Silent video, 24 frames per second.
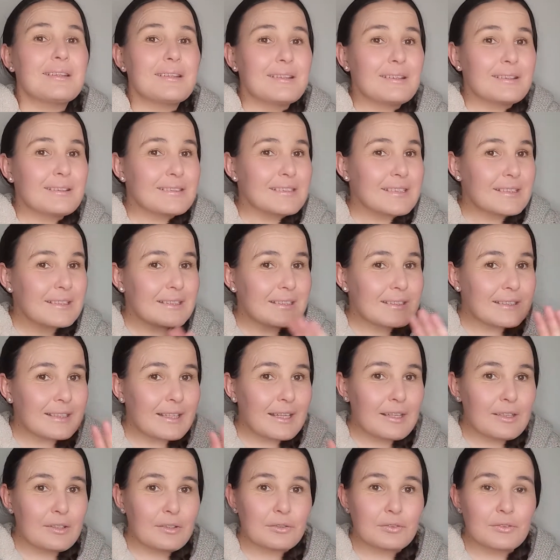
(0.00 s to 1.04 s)
sit at the
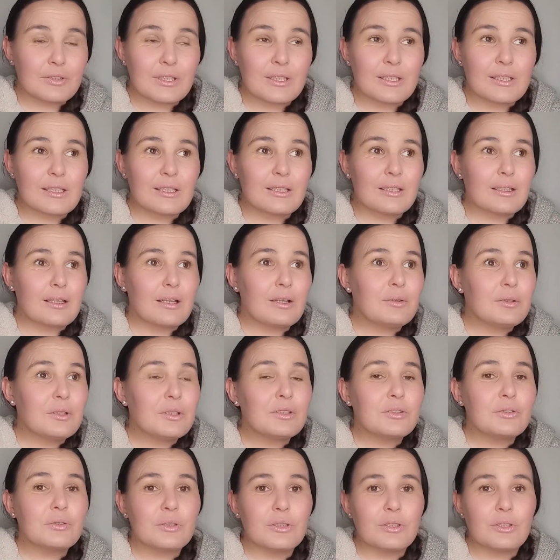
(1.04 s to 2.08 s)
end of the year and go
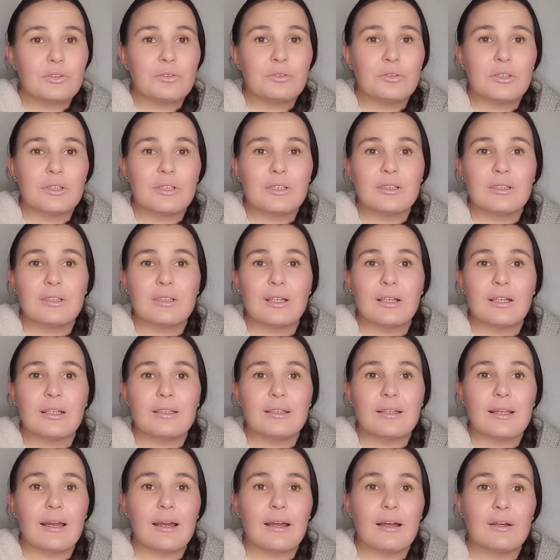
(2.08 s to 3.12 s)
into a new year and
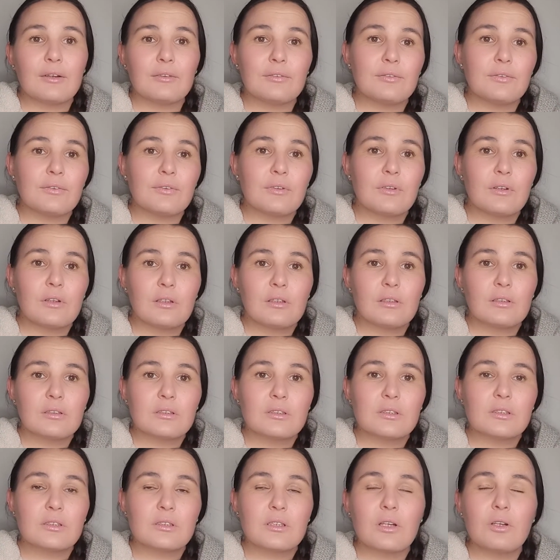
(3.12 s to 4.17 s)
have
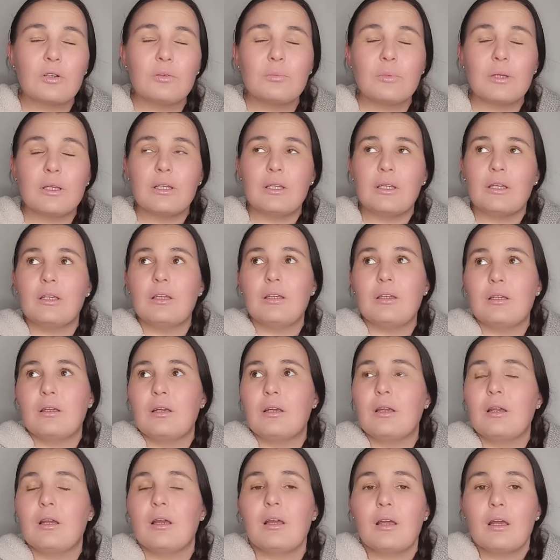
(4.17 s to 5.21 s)
so many
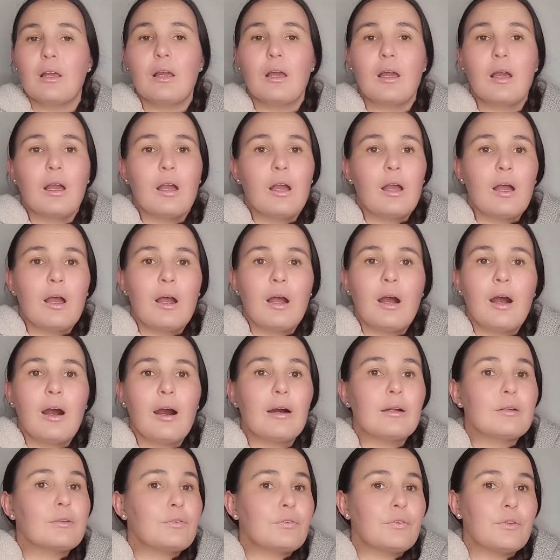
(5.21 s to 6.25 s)

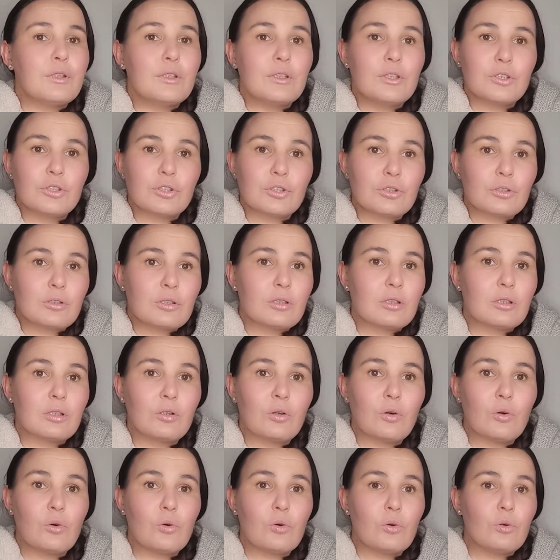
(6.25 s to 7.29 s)
unfinished
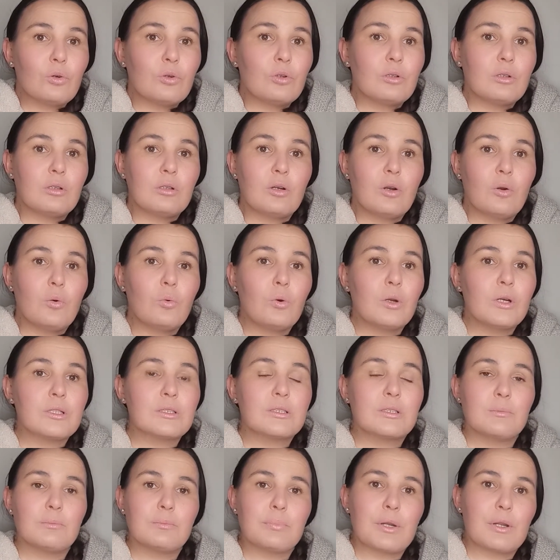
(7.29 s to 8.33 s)
or works
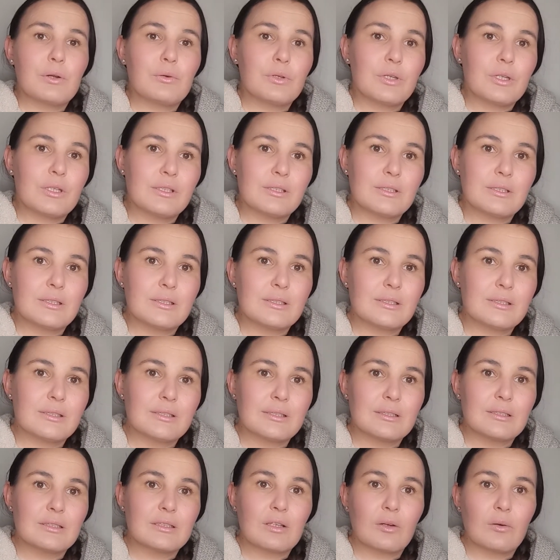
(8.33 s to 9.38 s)
in progresses
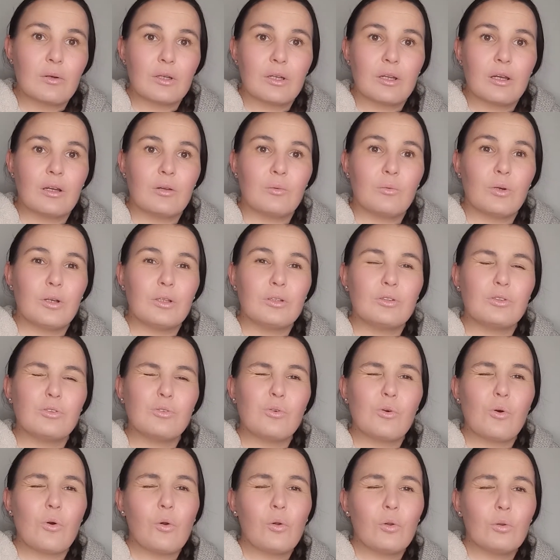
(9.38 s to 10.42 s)
and so on. I want to
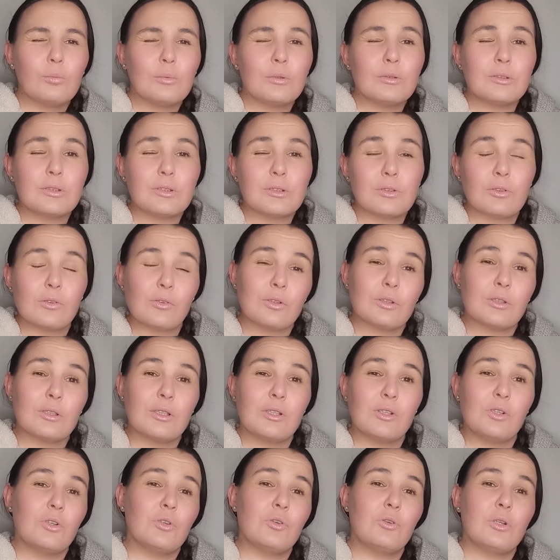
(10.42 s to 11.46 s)
almost start a
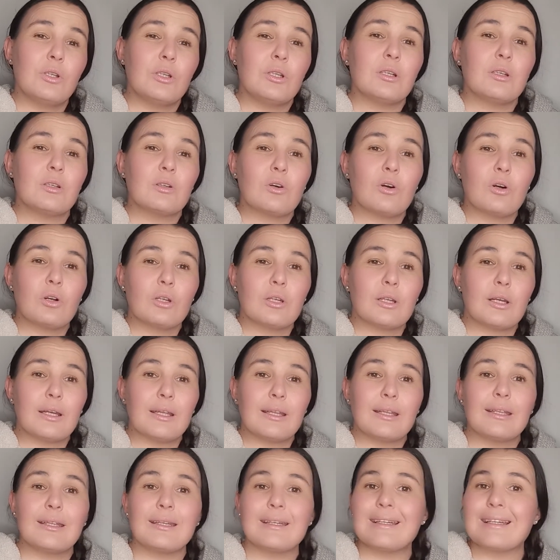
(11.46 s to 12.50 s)
new year on
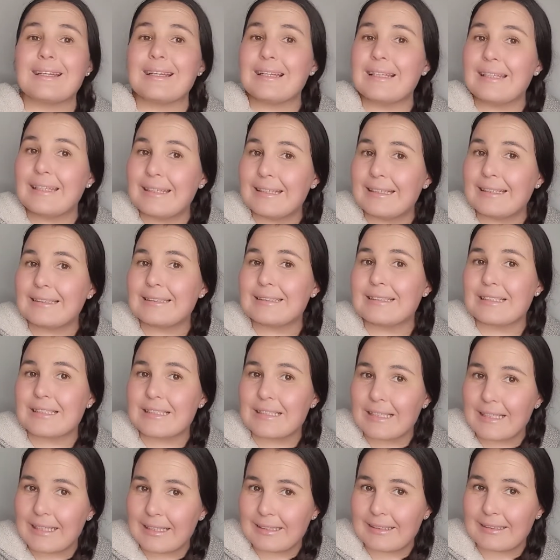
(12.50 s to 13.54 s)
a clean slate.